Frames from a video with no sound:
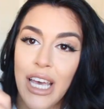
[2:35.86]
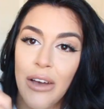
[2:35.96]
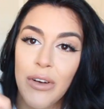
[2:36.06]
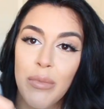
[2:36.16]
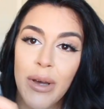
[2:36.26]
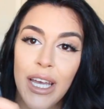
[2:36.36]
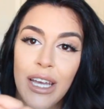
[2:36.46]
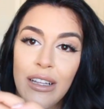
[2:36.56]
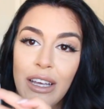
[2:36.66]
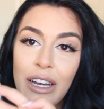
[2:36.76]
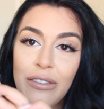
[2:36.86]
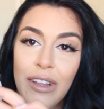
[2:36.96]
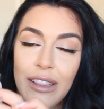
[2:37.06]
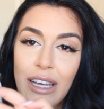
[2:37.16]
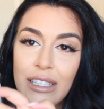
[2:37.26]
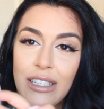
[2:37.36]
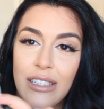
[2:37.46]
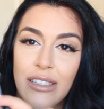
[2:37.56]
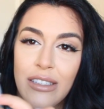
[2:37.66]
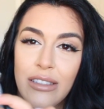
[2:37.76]
covered by a layer of like that
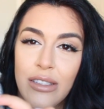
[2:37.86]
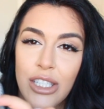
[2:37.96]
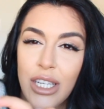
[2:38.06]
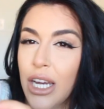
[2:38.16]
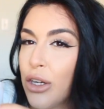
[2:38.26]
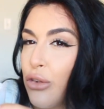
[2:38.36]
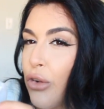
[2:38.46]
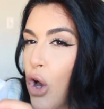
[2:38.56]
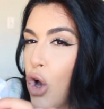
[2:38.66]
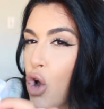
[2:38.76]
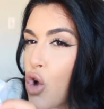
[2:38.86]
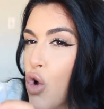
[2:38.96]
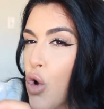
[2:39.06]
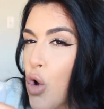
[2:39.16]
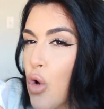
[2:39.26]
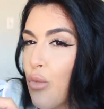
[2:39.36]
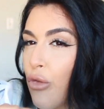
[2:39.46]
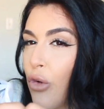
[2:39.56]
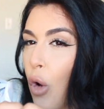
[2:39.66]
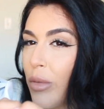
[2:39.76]
styrofoam
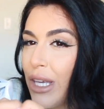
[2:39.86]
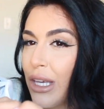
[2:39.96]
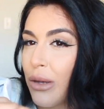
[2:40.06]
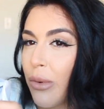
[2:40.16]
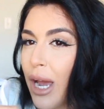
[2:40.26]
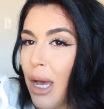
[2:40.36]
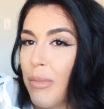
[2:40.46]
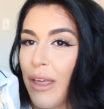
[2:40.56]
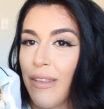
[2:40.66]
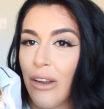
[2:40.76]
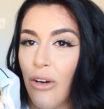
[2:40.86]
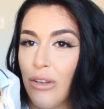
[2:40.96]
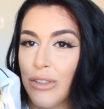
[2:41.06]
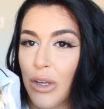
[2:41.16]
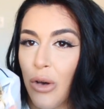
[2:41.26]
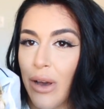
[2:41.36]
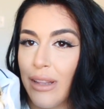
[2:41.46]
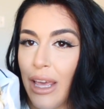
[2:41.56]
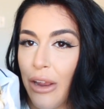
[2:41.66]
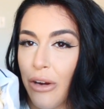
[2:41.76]
foamy wrap, and then also a
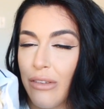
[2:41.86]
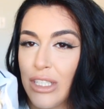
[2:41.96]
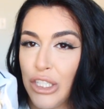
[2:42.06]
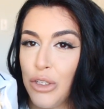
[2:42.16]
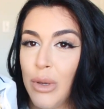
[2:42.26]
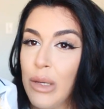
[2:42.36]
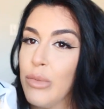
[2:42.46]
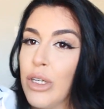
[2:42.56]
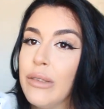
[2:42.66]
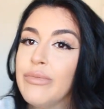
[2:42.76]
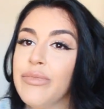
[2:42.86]
layer of tissue paper.